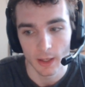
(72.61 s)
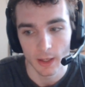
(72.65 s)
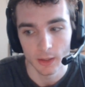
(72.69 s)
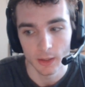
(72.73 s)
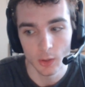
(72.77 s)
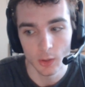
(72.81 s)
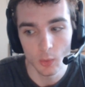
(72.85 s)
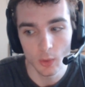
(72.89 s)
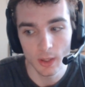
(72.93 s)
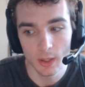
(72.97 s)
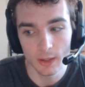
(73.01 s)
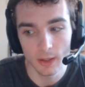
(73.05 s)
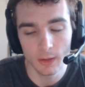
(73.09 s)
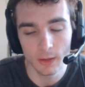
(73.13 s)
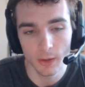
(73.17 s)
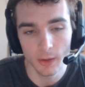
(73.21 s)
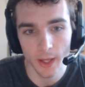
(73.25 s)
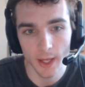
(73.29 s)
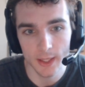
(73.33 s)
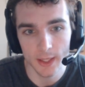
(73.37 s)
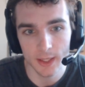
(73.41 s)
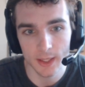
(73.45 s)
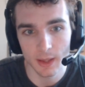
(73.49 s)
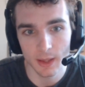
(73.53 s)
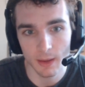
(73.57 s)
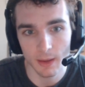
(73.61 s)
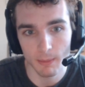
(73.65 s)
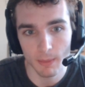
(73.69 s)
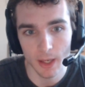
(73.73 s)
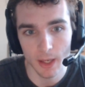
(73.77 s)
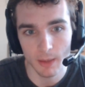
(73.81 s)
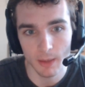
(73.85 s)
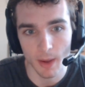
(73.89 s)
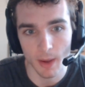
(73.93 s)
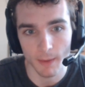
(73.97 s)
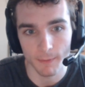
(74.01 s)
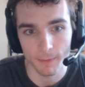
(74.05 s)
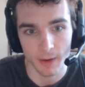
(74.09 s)
you can glance at that
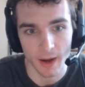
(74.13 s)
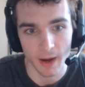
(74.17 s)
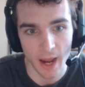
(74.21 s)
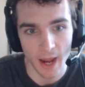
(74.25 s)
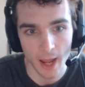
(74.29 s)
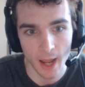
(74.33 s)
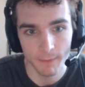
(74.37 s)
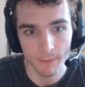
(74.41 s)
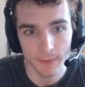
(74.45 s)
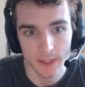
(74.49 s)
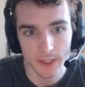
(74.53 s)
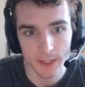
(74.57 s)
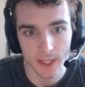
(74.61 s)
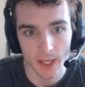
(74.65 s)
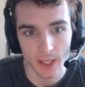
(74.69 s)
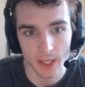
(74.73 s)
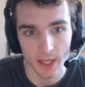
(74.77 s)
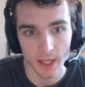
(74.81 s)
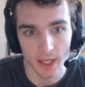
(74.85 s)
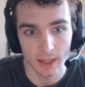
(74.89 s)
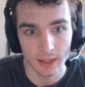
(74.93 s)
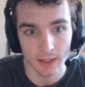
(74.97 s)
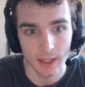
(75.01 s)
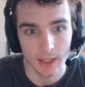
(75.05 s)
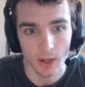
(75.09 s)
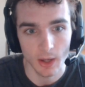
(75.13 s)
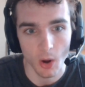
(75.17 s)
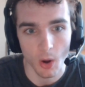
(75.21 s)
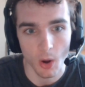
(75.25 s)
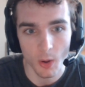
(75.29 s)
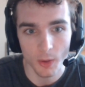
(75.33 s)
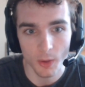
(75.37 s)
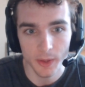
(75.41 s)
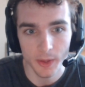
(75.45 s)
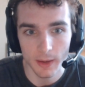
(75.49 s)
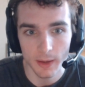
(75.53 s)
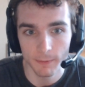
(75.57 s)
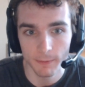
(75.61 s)
minimap for half a second and get
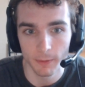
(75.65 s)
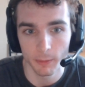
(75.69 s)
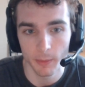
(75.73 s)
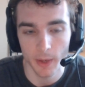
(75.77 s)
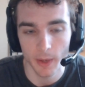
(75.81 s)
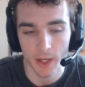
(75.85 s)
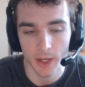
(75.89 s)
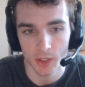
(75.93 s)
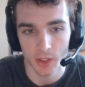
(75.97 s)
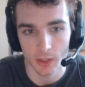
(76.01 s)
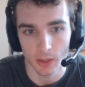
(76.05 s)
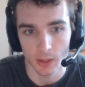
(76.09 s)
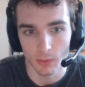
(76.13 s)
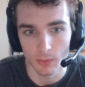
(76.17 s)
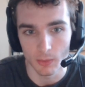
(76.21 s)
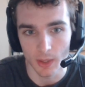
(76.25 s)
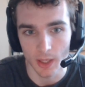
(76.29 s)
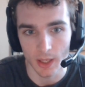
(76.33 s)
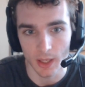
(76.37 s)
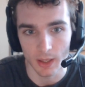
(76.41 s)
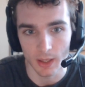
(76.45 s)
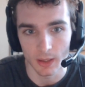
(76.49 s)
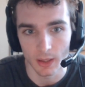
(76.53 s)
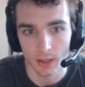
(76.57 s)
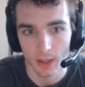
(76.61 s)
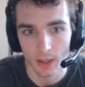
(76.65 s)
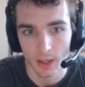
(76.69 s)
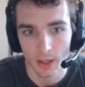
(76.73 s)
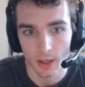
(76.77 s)
all the information you need.